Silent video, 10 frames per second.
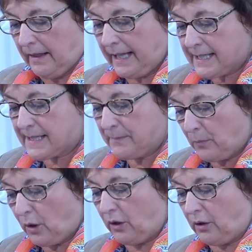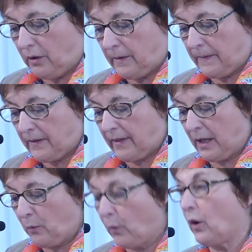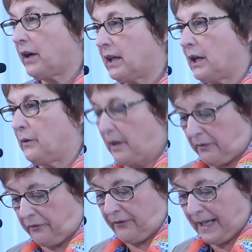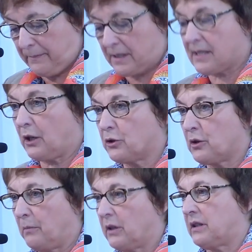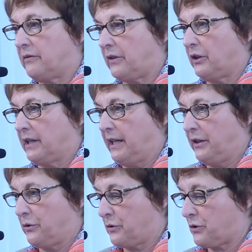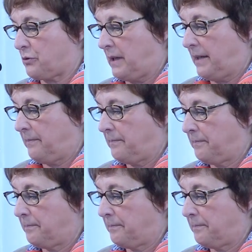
That's more than work in our famous automotive industry.